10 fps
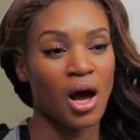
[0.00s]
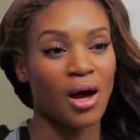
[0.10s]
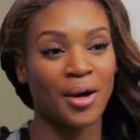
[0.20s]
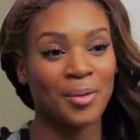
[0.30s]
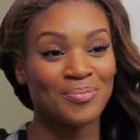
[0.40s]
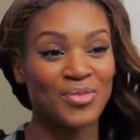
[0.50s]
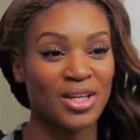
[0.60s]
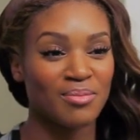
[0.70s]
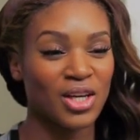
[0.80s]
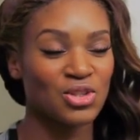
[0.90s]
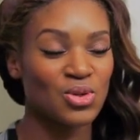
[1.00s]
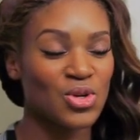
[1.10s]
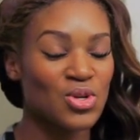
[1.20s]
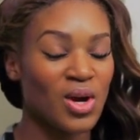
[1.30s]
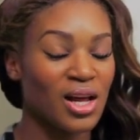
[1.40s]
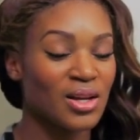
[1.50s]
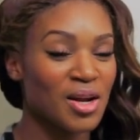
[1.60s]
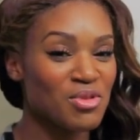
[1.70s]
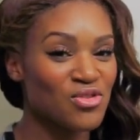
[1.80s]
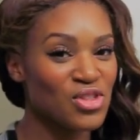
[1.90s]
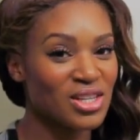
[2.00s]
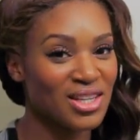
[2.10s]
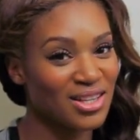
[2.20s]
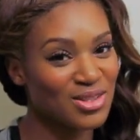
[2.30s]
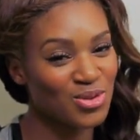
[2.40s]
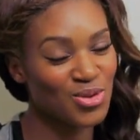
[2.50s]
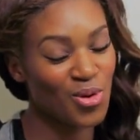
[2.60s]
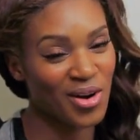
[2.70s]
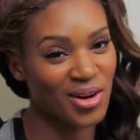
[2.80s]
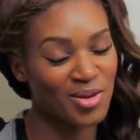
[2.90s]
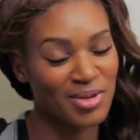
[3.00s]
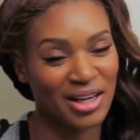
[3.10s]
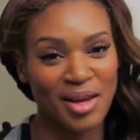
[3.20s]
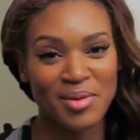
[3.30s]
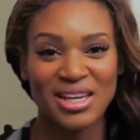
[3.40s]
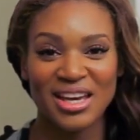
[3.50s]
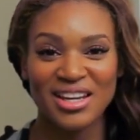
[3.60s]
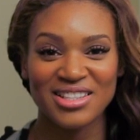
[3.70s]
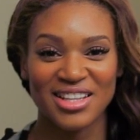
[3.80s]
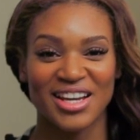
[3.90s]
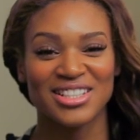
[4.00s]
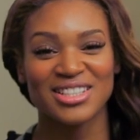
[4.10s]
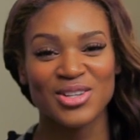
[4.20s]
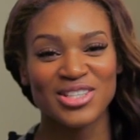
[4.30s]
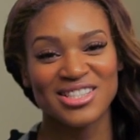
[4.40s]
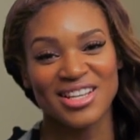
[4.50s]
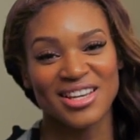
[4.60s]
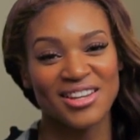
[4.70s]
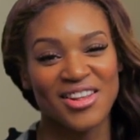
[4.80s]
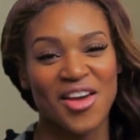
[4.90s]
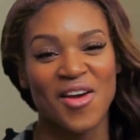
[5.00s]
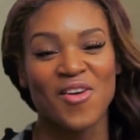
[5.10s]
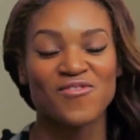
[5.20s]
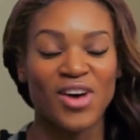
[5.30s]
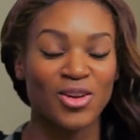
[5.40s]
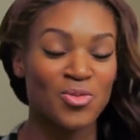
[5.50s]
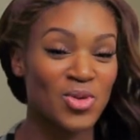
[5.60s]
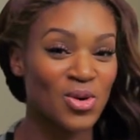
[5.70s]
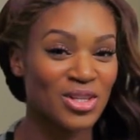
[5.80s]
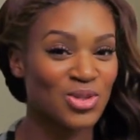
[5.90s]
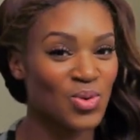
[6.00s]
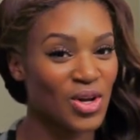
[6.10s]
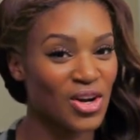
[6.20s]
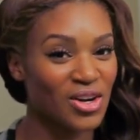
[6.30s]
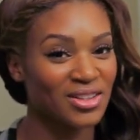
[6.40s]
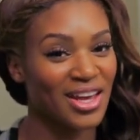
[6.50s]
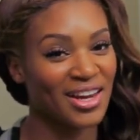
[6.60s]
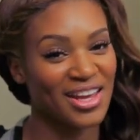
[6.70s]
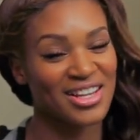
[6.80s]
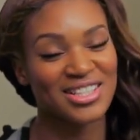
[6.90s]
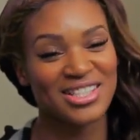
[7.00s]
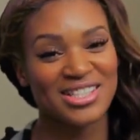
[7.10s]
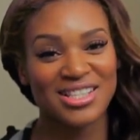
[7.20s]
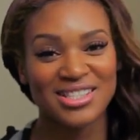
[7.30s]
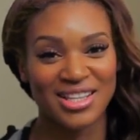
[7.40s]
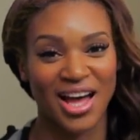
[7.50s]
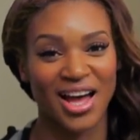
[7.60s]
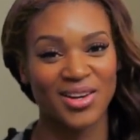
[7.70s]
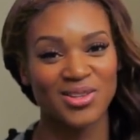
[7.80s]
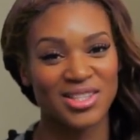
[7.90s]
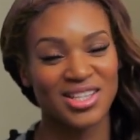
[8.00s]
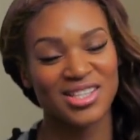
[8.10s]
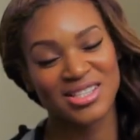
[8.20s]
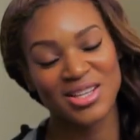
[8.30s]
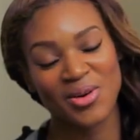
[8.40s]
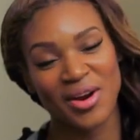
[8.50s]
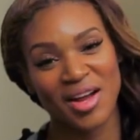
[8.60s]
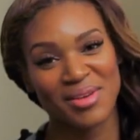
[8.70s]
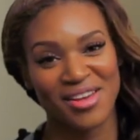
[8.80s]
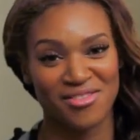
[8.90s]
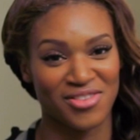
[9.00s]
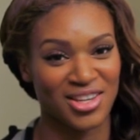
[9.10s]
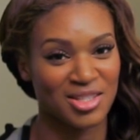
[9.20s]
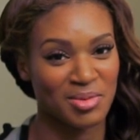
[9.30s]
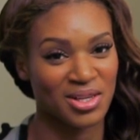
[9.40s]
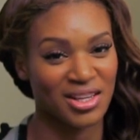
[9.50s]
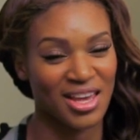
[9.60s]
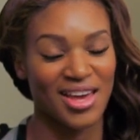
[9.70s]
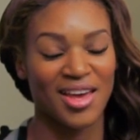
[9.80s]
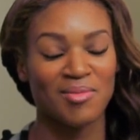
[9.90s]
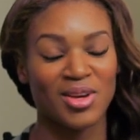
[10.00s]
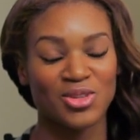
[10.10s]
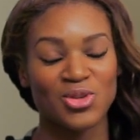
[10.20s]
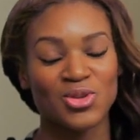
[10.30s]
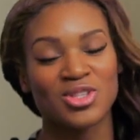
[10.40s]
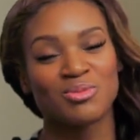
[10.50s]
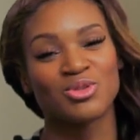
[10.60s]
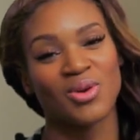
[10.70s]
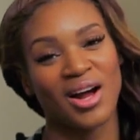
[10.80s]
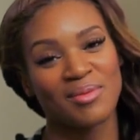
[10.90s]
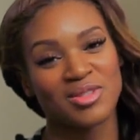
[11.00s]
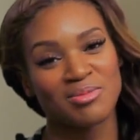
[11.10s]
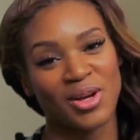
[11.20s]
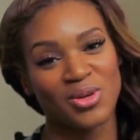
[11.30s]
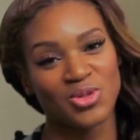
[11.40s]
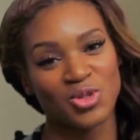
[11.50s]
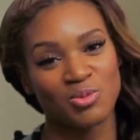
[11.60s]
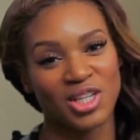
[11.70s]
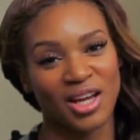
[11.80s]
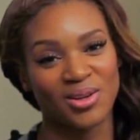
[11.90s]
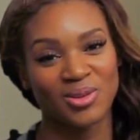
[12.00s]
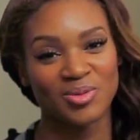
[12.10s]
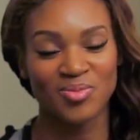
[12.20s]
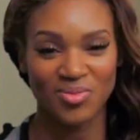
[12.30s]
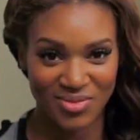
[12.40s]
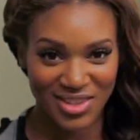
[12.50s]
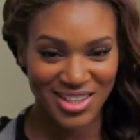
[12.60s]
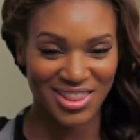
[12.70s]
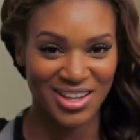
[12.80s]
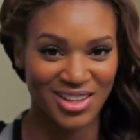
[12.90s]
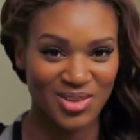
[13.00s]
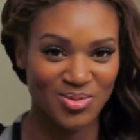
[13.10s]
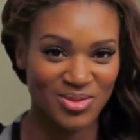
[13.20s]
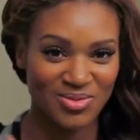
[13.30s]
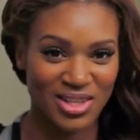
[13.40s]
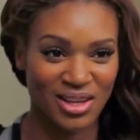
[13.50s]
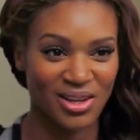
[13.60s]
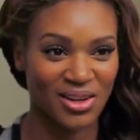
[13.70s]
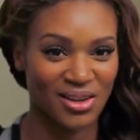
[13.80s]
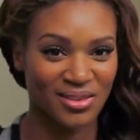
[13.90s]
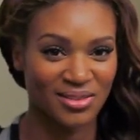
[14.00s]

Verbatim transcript: Um, make sure you holler at me for the next tutorial. My name again is Angela Christine. Follow me on Twitter at Angela C. Styles, Instagram, and Facebook. And make sure you subscribe to my YouTube channel. Thank you. Take care.